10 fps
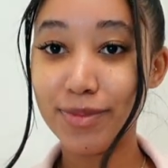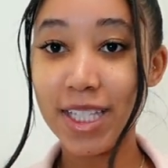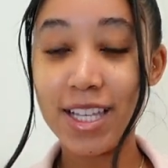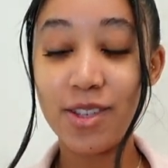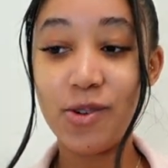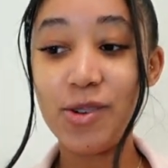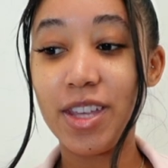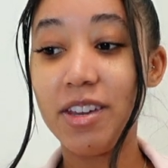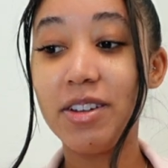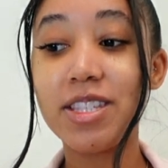It's a whole
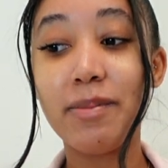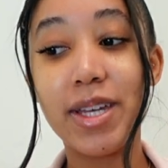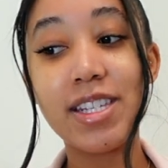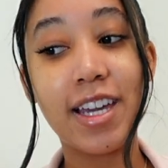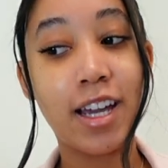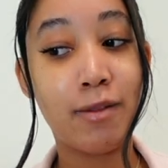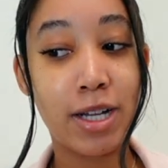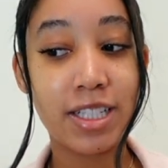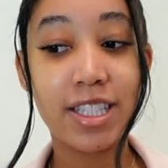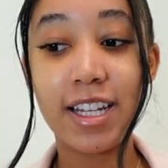thing. It's a mess. I gotta
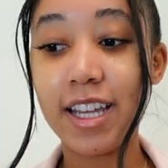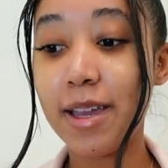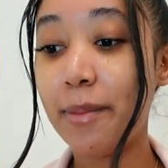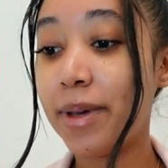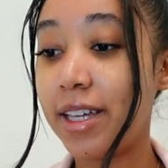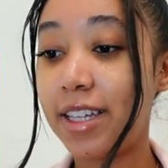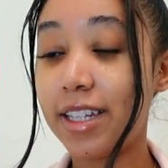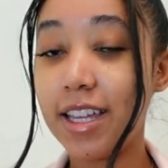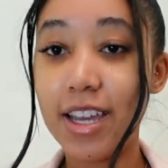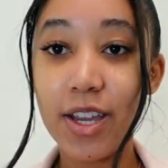wash it tonight, but
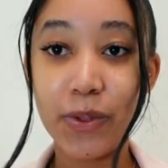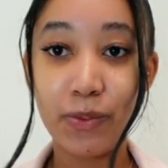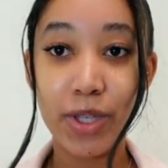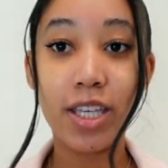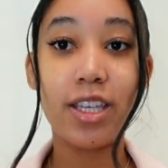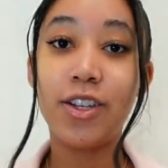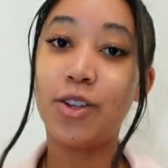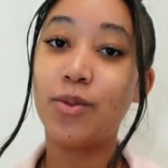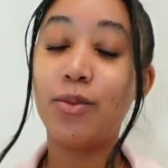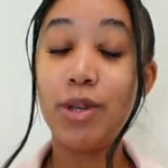we, you
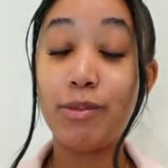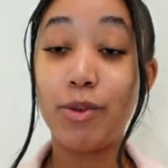know, we